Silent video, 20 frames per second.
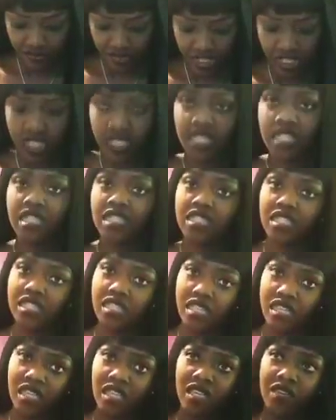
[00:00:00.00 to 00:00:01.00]
Because it is a
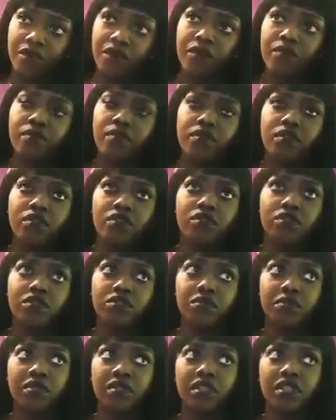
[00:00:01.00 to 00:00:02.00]
thing, and people go
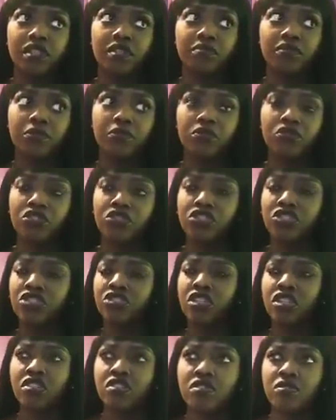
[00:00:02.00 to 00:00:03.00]
through it, and people
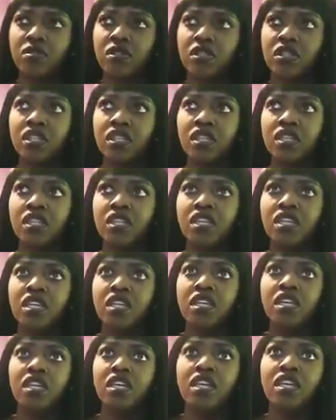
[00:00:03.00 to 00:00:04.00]
struggle with it,
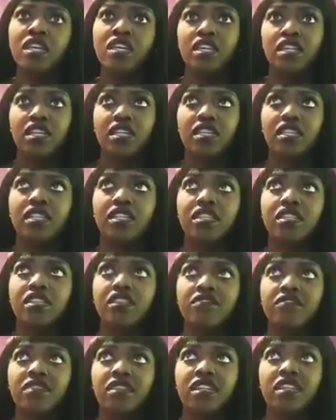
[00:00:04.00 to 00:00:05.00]
and
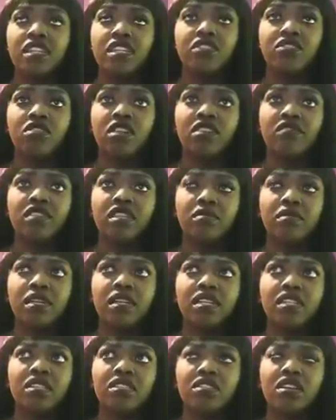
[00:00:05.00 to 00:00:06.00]
they feel like they don't have
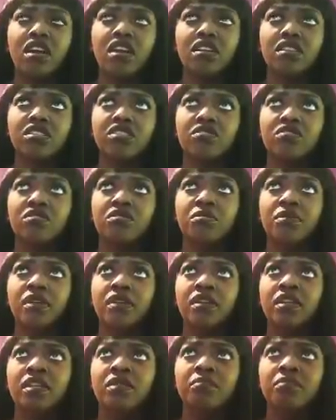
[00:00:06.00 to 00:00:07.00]
anybody to talk to
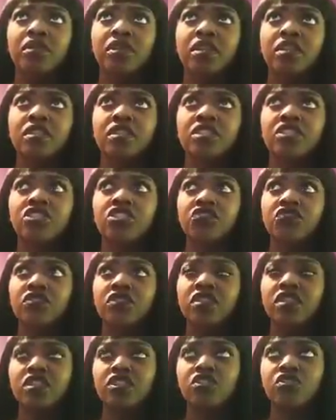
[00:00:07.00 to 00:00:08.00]
about it because they just
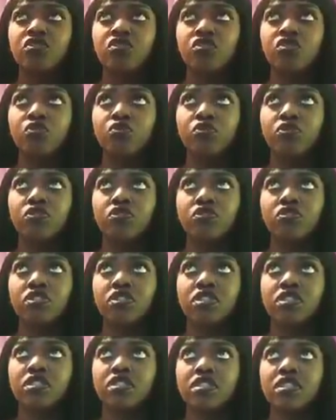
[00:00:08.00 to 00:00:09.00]
feel like the whole world
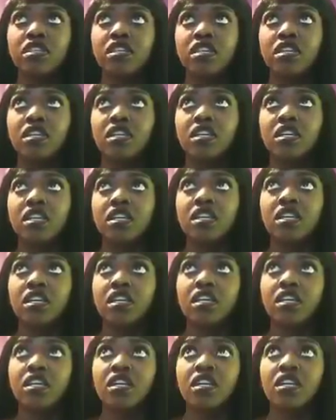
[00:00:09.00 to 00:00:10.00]
is
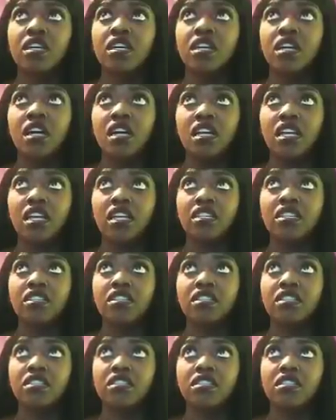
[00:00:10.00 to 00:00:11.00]

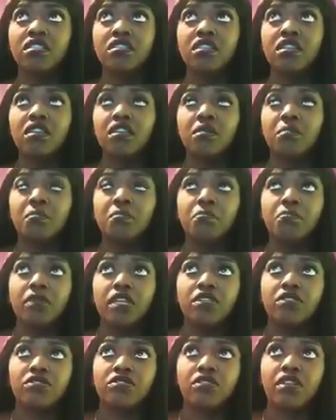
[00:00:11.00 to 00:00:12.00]
against
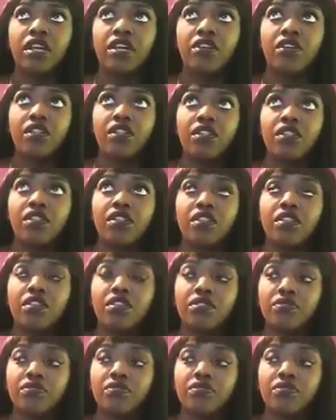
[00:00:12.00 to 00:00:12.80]
mental health.